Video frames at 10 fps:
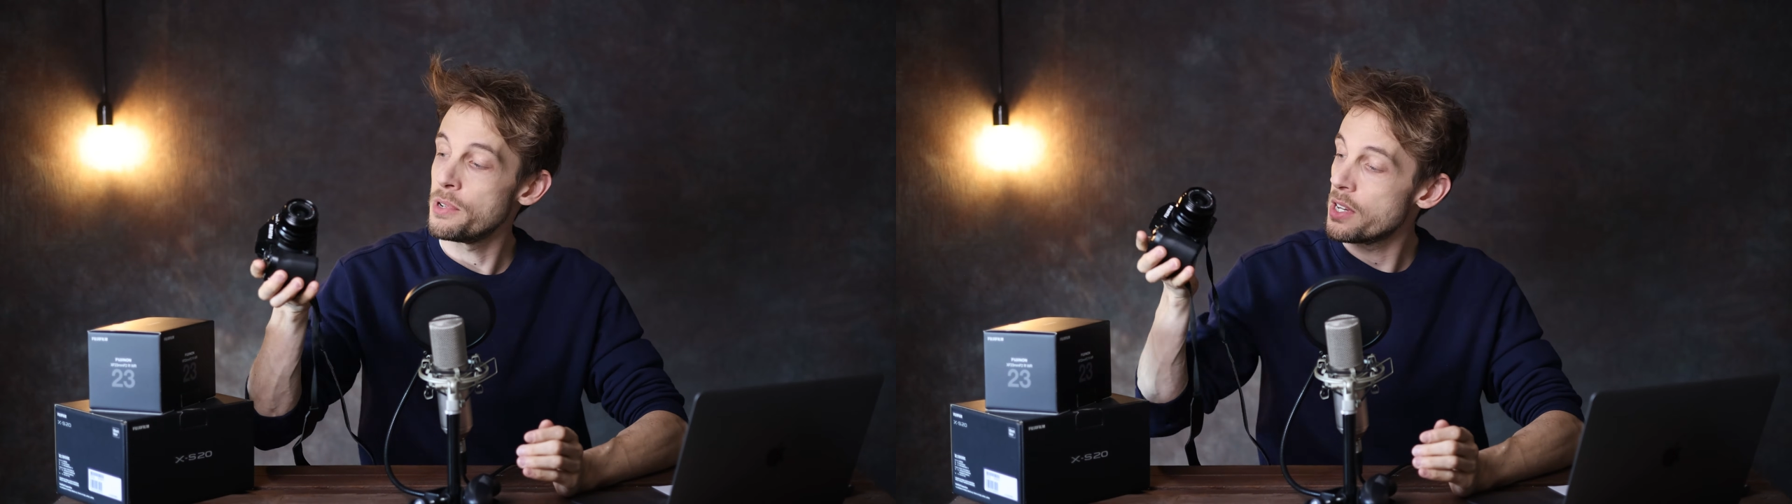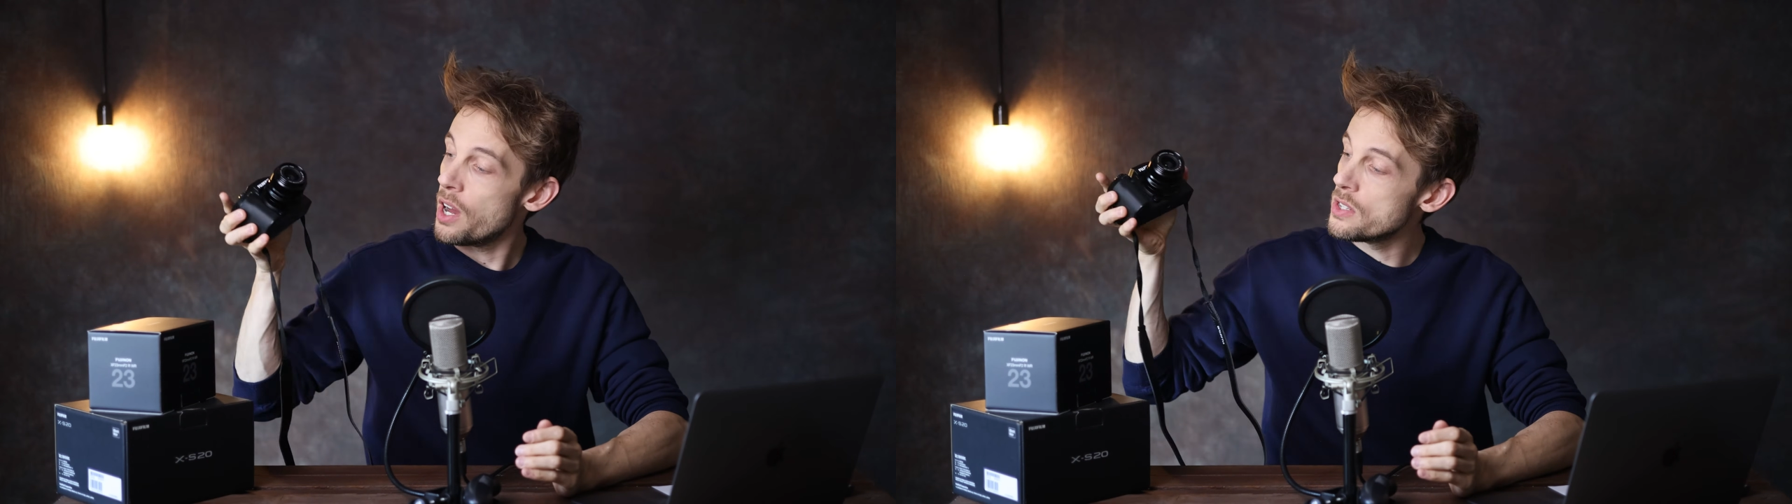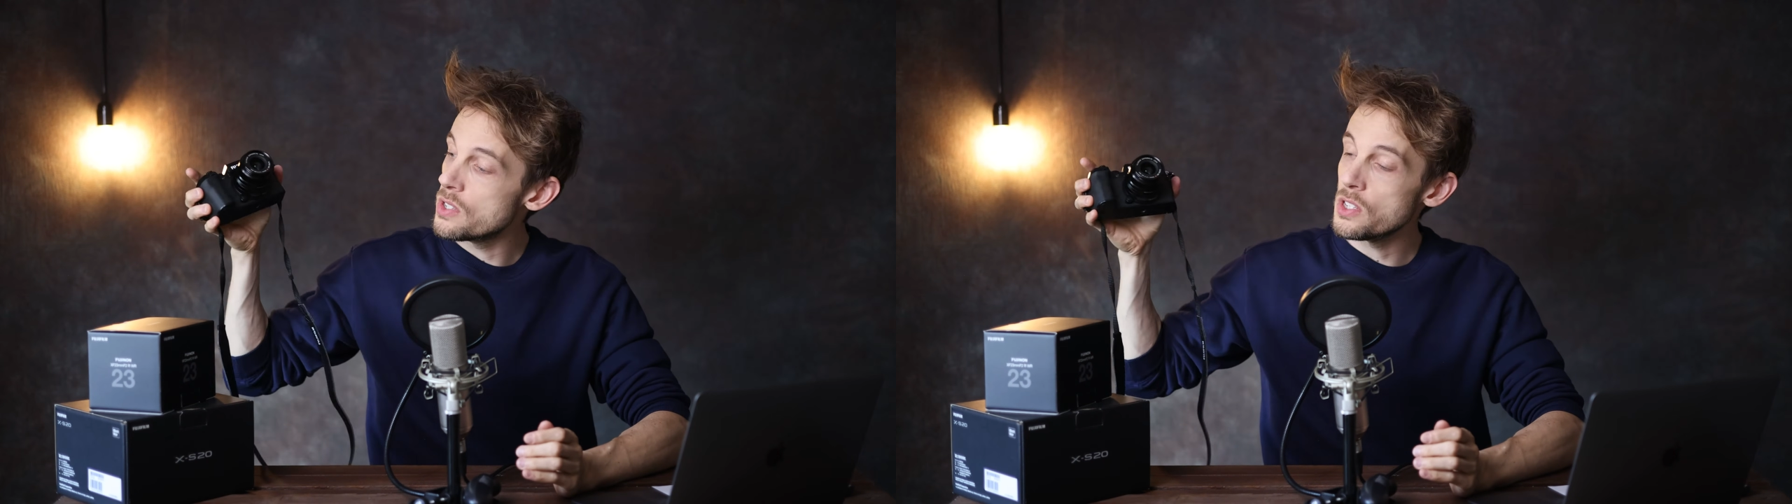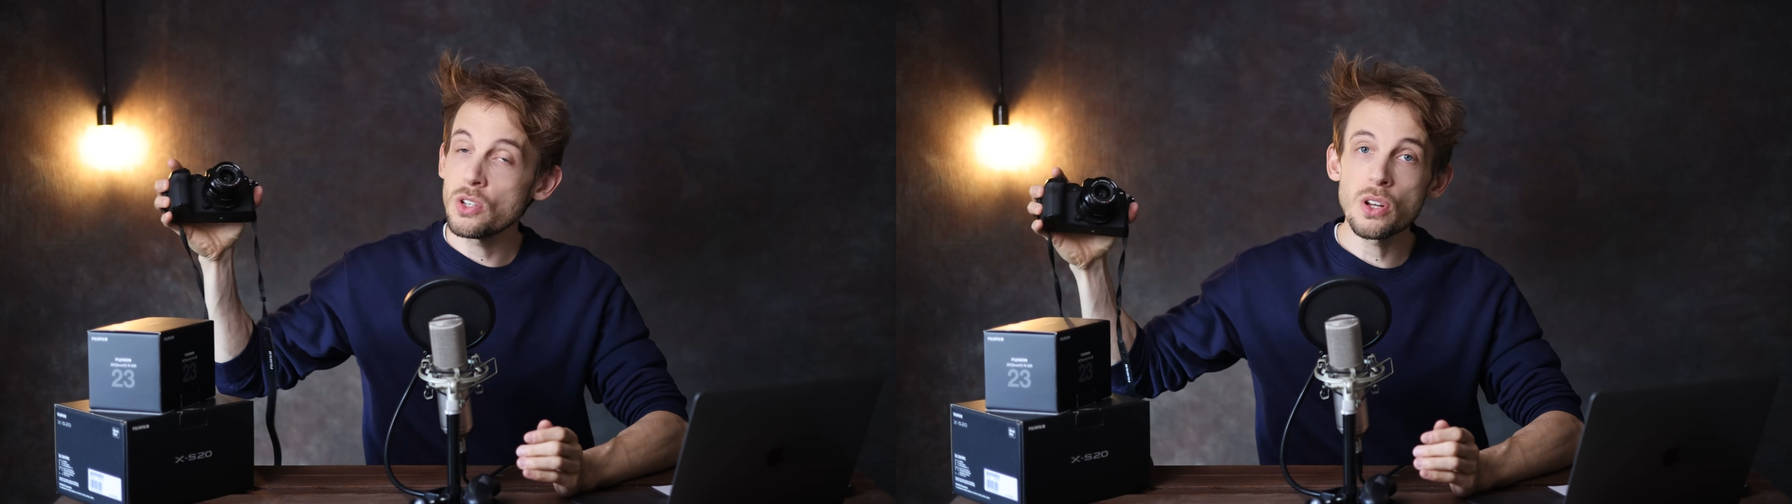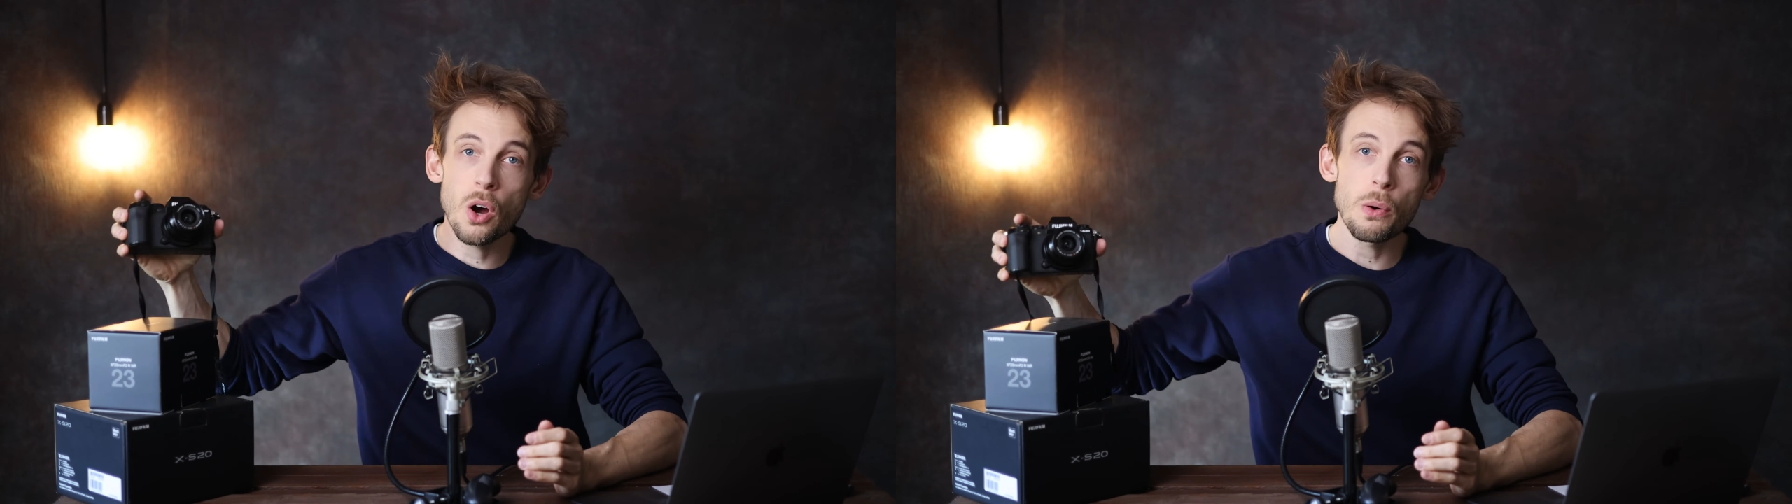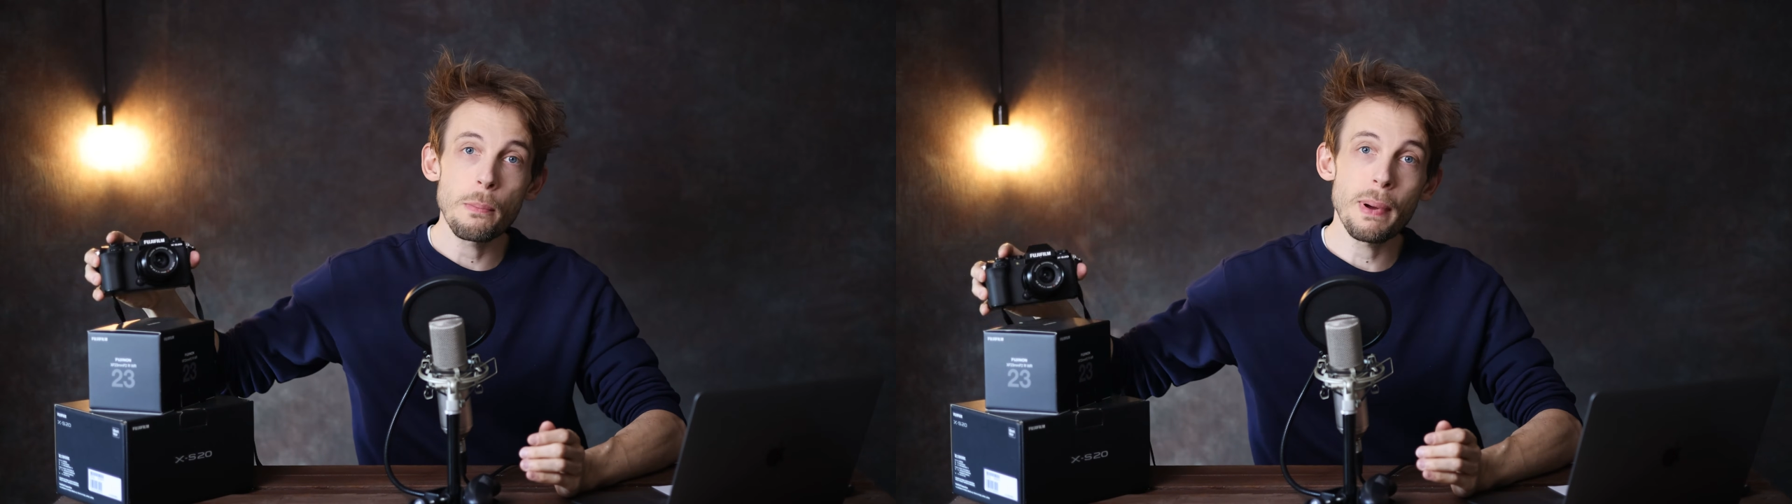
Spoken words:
because you know,